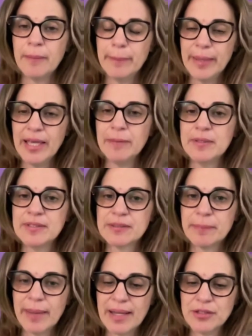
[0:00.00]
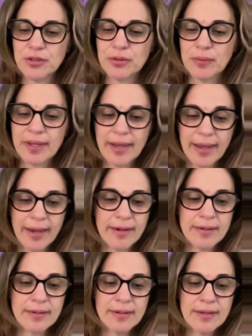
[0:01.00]
baby's medical
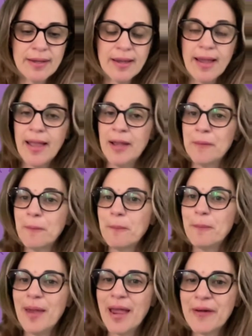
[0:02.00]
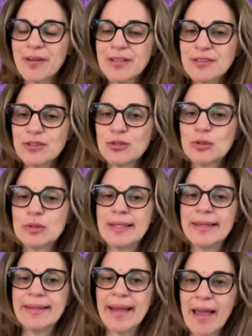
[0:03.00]
care, and parents should
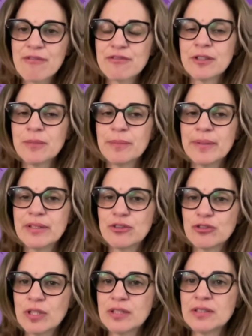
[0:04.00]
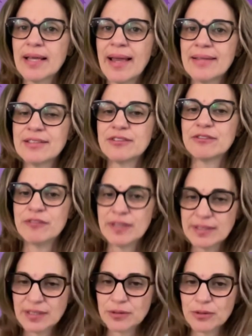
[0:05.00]
never be treated as
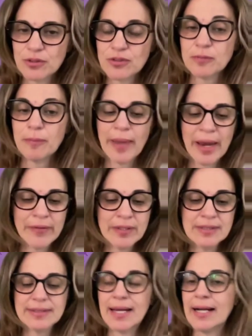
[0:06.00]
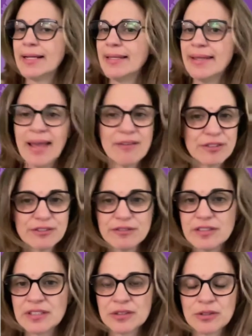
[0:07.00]
visitors. Parents are never
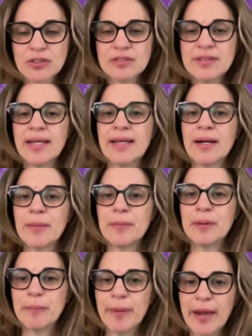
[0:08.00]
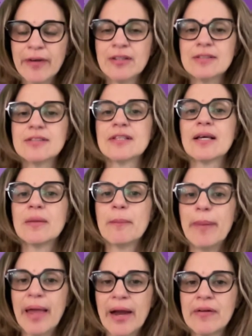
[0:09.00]
visitors. They are the parents
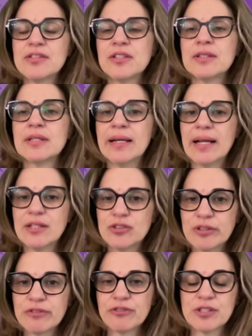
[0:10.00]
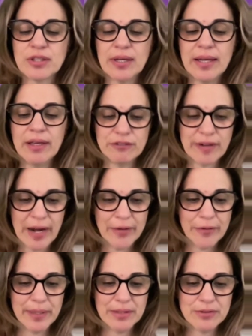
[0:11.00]
parenting in a different
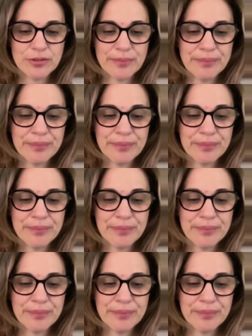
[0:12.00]
environment.